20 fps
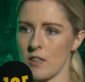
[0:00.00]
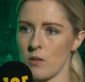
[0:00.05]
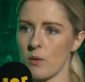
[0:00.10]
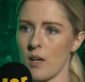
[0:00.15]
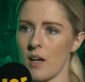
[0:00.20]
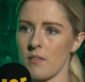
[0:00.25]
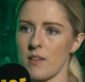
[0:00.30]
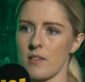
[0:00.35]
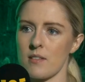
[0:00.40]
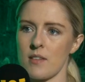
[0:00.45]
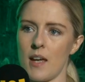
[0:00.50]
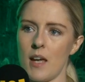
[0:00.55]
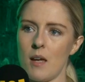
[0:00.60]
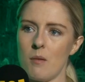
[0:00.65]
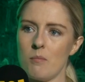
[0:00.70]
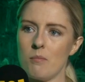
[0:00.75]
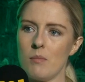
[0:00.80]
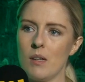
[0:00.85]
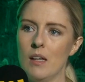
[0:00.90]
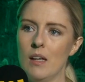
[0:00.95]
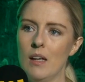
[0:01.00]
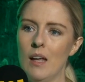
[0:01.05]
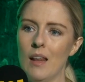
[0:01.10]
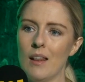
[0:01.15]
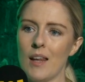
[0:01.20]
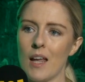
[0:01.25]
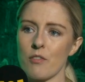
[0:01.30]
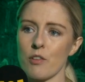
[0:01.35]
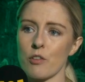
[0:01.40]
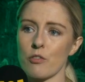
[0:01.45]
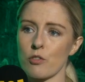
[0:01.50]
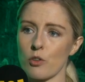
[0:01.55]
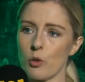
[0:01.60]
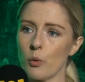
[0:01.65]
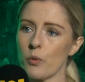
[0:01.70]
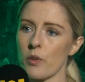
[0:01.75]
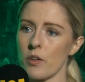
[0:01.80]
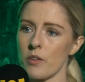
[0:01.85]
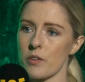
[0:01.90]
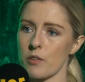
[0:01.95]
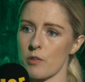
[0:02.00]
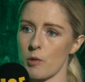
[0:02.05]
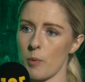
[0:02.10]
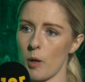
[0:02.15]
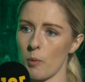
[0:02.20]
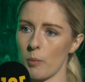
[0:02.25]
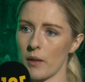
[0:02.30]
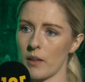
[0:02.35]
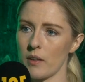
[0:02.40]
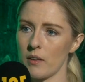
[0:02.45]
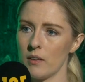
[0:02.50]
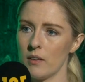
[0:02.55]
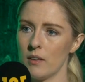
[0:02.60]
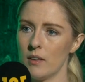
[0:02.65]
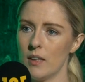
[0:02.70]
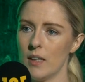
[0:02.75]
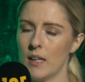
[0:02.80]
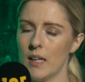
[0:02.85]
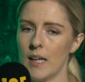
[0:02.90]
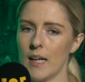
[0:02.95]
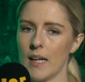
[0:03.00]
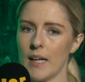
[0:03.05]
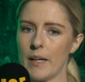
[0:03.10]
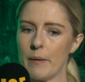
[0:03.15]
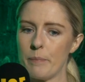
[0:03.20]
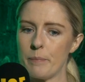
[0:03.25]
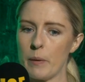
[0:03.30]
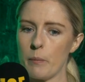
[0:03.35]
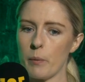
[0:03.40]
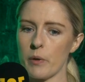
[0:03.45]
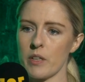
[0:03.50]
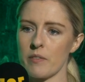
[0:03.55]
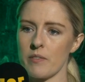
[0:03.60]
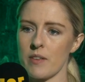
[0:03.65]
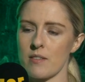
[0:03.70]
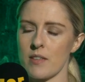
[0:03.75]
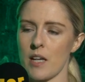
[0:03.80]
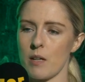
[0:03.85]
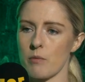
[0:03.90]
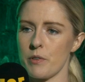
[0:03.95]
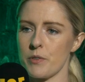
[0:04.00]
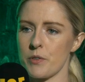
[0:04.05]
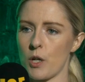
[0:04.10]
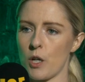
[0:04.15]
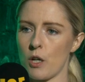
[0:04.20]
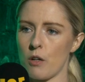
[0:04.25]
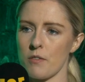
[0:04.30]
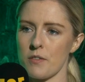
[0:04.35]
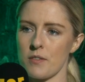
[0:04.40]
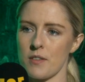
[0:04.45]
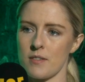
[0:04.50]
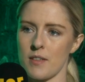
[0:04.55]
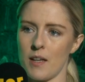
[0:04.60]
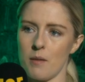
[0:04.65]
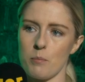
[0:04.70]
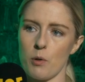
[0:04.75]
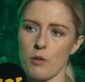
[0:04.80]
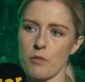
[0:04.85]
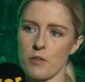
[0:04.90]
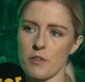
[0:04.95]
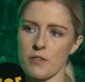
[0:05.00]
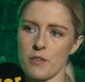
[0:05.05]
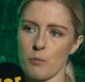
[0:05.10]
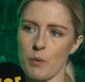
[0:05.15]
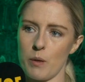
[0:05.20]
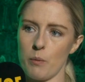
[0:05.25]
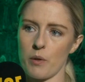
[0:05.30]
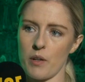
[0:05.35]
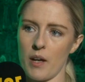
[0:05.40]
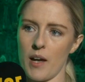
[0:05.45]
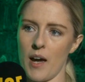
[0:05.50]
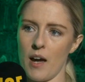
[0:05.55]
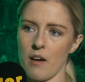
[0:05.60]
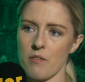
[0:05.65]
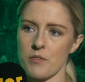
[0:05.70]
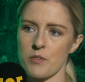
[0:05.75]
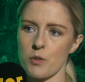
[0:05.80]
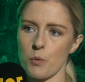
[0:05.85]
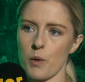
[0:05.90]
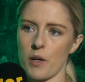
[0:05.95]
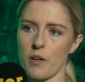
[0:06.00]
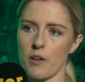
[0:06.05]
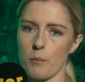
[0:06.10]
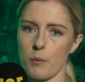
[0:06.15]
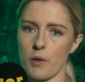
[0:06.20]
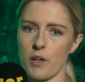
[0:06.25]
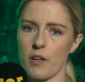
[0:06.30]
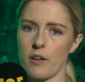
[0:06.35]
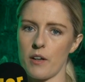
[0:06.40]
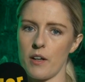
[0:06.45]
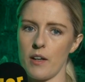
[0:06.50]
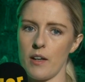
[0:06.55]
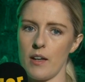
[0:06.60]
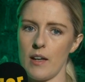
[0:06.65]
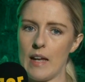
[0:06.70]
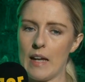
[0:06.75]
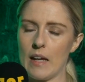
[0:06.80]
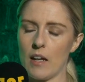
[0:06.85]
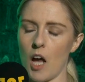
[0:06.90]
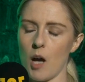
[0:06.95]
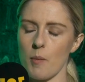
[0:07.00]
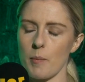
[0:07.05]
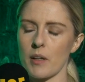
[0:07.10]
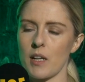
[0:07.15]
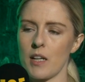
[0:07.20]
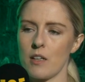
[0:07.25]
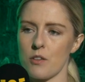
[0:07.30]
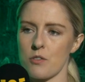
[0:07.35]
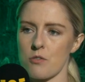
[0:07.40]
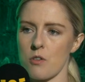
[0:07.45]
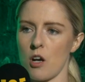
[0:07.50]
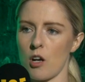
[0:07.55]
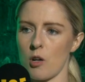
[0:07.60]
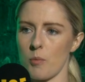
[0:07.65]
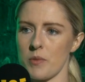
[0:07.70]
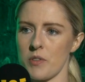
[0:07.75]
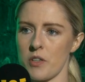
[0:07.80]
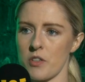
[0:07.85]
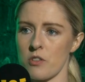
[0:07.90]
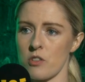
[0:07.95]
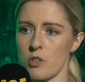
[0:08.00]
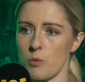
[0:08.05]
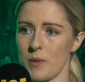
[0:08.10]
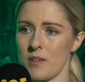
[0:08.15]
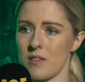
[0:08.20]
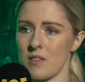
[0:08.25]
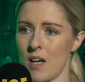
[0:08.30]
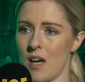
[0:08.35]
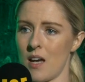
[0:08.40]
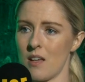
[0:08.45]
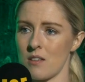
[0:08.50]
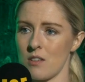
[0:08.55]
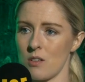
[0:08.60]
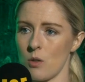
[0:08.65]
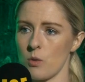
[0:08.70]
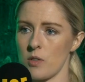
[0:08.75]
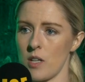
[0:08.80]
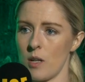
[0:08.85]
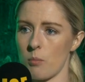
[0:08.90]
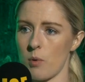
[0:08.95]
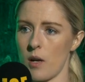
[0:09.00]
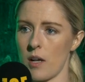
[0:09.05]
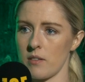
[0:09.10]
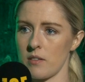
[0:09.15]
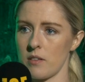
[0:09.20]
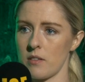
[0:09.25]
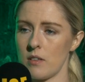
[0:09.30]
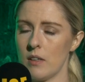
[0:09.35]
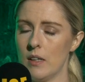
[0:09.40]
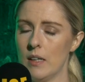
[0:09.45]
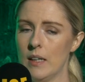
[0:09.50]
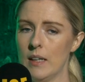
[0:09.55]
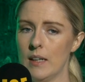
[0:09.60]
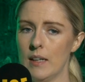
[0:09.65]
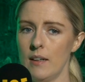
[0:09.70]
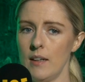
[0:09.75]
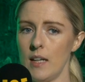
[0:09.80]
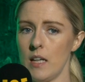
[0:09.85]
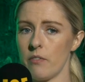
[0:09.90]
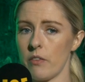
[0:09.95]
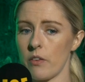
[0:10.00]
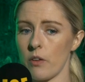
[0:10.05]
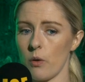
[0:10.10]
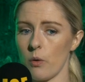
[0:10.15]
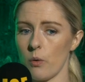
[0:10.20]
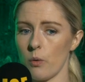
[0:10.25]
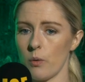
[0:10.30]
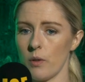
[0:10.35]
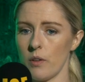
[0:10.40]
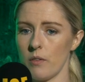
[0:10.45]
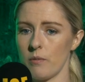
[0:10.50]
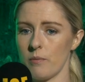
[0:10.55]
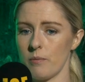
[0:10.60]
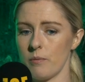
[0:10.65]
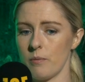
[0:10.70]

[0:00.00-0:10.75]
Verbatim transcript: they mm. don't hmm. have the same level of growth as the Republic. Yeah. Um, they wouldn't have the same reserves, the same buffers that we would have. So we're, we're economically in a stronger position to withstand a no deal Brexit, mm. even though